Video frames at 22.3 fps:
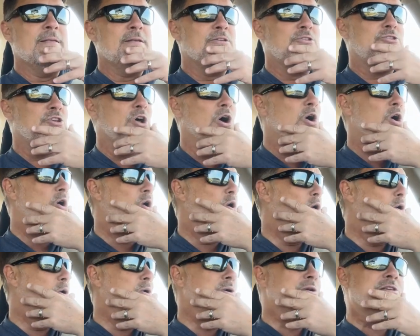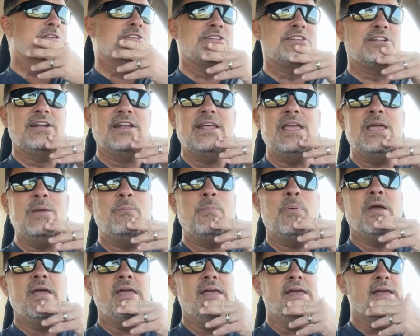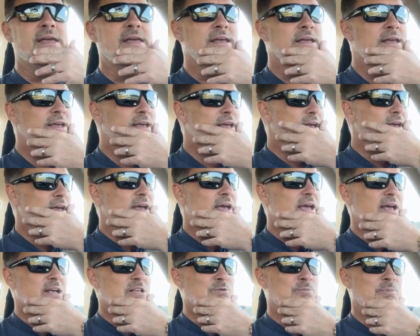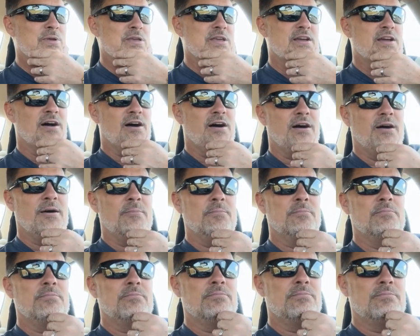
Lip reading: So sleeping has become